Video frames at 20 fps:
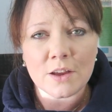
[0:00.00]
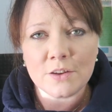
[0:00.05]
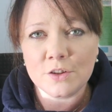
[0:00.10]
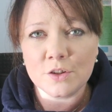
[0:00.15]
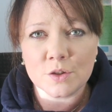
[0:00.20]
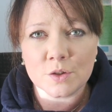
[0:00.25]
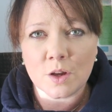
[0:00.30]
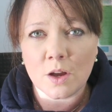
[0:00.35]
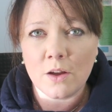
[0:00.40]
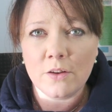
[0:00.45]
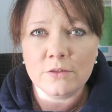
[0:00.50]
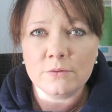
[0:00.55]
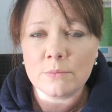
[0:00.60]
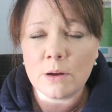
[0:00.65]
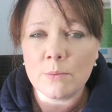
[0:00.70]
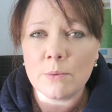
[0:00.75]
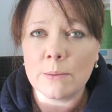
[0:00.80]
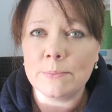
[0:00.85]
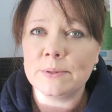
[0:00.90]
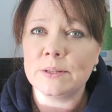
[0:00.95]
just go to
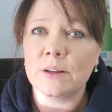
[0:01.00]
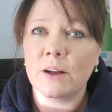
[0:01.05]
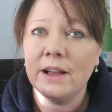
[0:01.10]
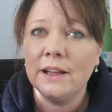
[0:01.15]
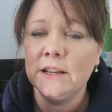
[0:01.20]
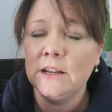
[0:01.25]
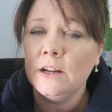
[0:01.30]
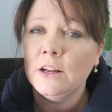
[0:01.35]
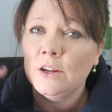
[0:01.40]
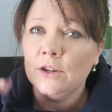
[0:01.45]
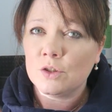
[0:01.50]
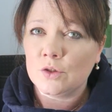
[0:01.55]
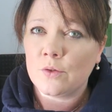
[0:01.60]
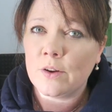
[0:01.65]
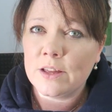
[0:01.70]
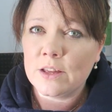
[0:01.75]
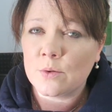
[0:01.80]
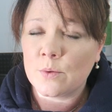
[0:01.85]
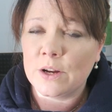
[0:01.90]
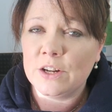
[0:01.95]
my website,
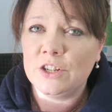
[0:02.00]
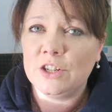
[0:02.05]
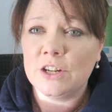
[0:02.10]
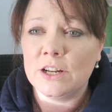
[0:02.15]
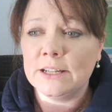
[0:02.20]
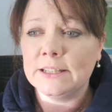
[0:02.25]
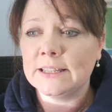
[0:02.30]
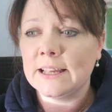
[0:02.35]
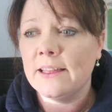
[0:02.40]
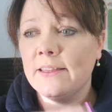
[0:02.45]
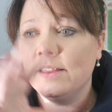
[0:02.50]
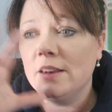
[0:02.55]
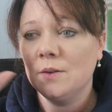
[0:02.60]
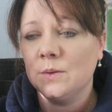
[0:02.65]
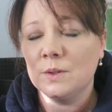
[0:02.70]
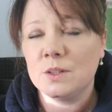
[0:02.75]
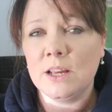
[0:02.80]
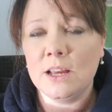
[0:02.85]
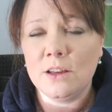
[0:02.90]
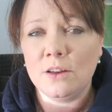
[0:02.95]
try the questions, and then it
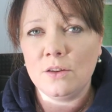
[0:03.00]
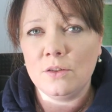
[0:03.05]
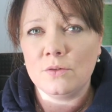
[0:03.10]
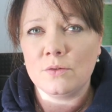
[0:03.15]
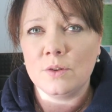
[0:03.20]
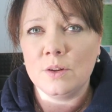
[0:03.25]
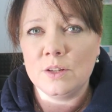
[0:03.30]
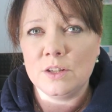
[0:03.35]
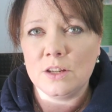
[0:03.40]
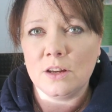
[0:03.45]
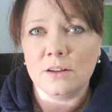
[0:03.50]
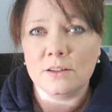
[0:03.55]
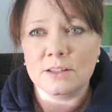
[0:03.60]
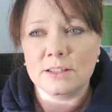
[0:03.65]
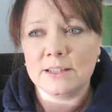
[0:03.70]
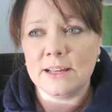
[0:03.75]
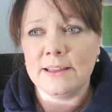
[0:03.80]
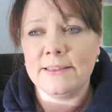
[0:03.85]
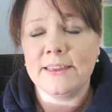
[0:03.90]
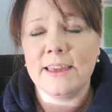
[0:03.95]
will take you through to the
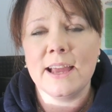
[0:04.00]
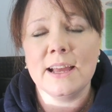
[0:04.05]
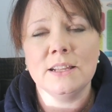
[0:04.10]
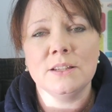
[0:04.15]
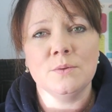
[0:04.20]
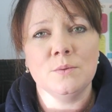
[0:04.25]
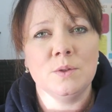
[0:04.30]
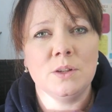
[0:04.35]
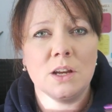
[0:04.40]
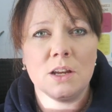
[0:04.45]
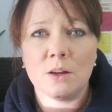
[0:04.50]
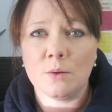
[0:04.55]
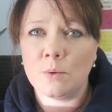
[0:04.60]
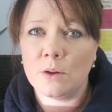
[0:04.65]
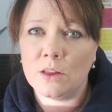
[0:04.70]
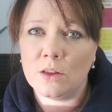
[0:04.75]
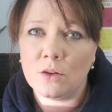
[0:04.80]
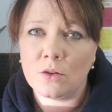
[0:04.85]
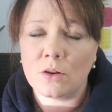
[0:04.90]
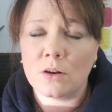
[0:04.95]
answer. at the end I will tell you
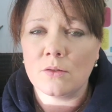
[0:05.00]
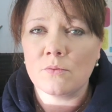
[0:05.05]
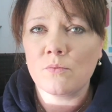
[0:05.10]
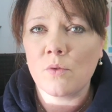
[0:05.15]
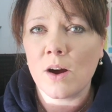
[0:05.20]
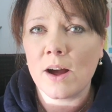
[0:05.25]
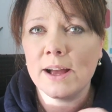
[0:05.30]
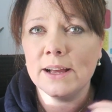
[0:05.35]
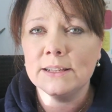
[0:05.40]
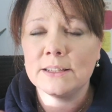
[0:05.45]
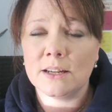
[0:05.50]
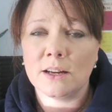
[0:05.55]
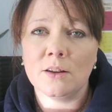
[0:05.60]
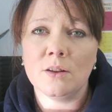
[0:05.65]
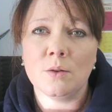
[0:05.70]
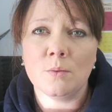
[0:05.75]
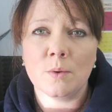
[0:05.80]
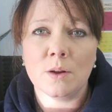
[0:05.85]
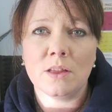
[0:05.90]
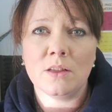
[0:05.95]
whether you got it right, tell
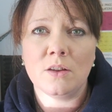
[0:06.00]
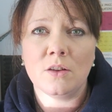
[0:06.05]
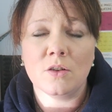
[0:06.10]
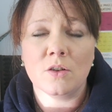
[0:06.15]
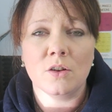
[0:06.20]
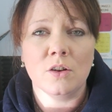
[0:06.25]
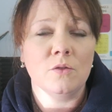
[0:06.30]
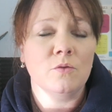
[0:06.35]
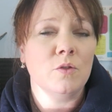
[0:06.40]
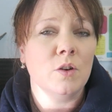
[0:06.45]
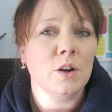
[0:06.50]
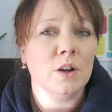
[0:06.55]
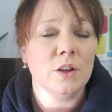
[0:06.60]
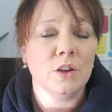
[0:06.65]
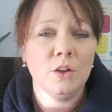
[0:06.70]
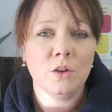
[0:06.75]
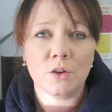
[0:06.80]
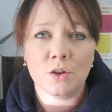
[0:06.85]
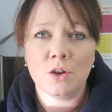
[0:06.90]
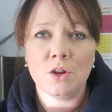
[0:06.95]
you whether you got it wrong.
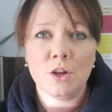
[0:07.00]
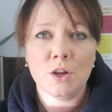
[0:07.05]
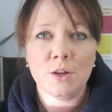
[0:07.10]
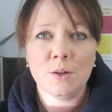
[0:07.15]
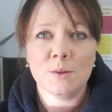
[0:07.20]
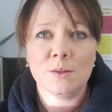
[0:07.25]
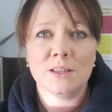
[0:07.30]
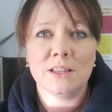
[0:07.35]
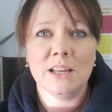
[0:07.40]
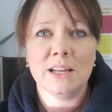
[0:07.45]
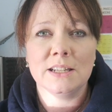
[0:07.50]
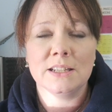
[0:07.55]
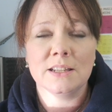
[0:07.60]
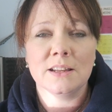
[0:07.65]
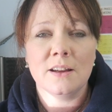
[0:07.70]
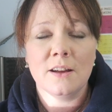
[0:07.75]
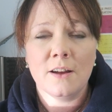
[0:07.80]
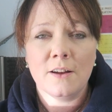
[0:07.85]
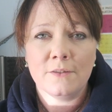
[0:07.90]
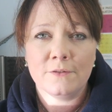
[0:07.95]
You can use this
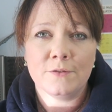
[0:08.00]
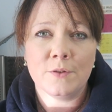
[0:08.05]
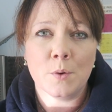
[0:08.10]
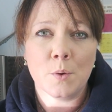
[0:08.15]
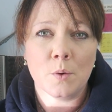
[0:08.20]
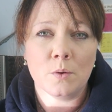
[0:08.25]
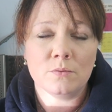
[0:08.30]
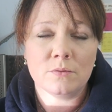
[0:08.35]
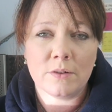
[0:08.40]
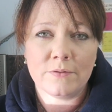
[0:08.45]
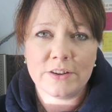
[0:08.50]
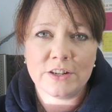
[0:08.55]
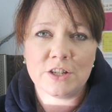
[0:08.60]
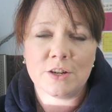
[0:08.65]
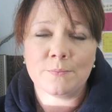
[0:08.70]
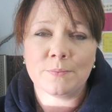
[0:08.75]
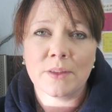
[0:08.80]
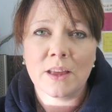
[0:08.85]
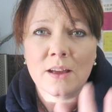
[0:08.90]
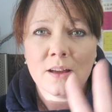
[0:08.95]
for
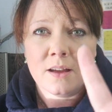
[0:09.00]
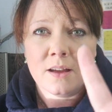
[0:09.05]
revision.